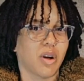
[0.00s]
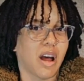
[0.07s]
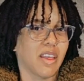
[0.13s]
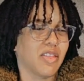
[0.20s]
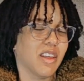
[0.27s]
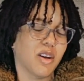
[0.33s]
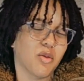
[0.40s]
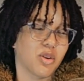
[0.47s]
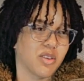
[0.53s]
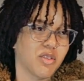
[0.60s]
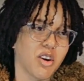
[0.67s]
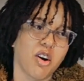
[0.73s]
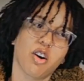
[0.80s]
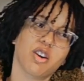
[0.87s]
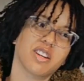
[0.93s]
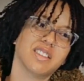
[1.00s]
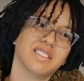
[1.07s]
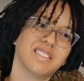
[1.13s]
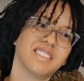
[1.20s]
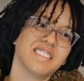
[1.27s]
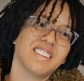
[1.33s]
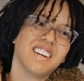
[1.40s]
I think, one of the
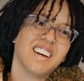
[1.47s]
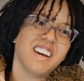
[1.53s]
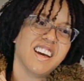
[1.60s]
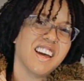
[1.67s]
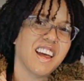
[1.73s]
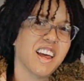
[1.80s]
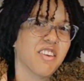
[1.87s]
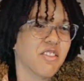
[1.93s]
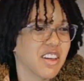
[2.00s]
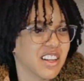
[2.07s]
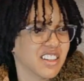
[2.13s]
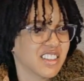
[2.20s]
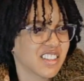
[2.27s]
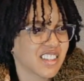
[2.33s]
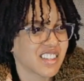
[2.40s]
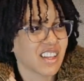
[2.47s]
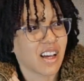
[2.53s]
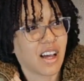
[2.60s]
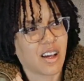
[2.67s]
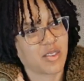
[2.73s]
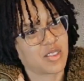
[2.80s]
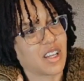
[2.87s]
hardest events
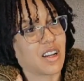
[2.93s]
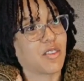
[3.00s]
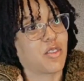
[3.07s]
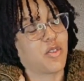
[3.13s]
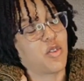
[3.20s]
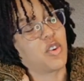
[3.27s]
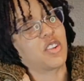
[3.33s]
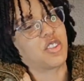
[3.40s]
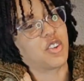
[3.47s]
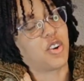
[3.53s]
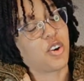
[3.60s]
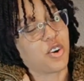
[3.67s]
outside of the 400